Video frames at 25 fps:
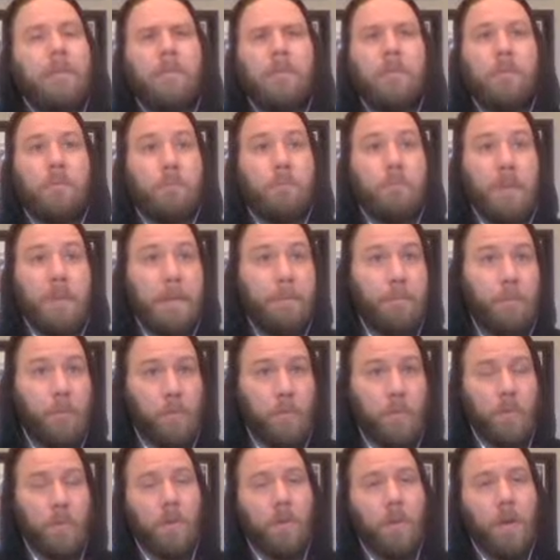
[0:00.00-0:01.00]
the people
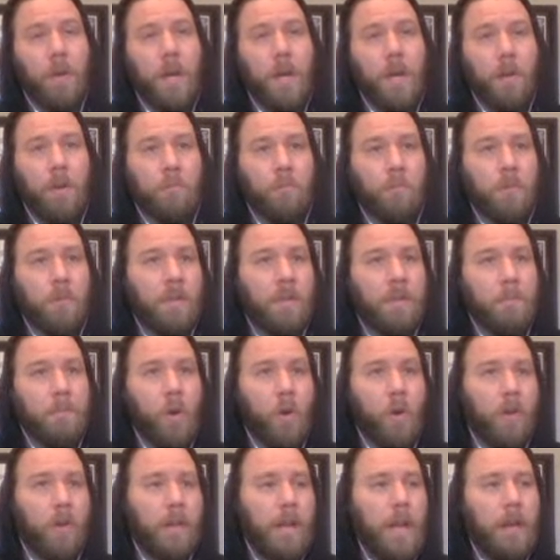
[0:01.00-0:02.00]
are really
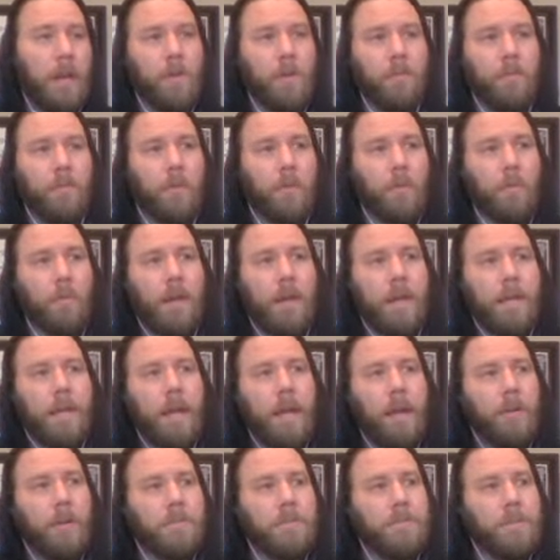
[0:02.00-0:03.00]
marking out over her right
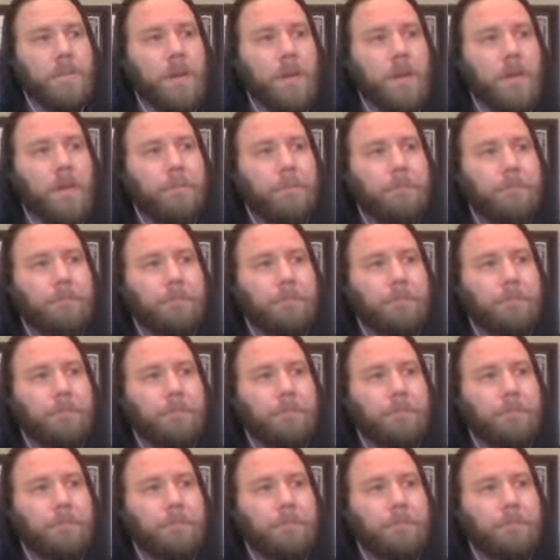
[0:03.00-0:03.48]
now. So